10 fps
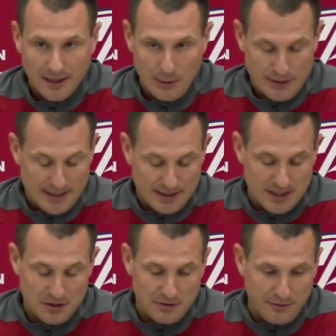And when you
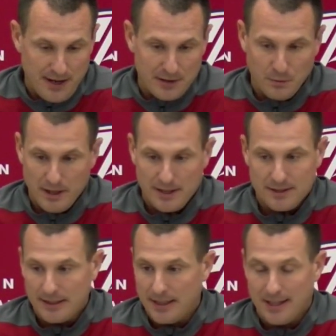continue to find
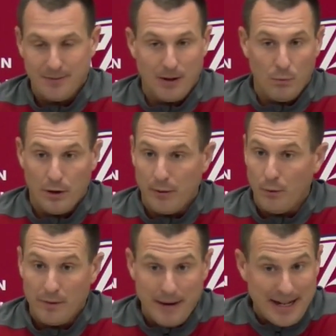ways to get him on
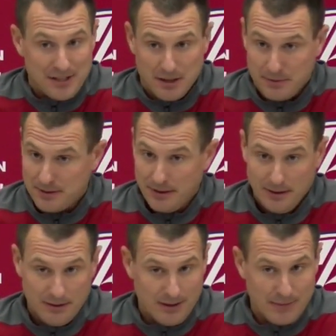one-on-one matchups,
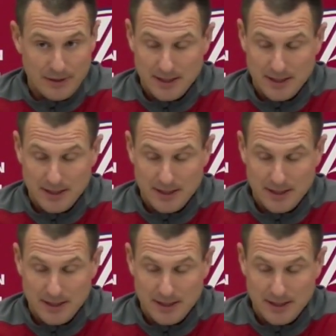right?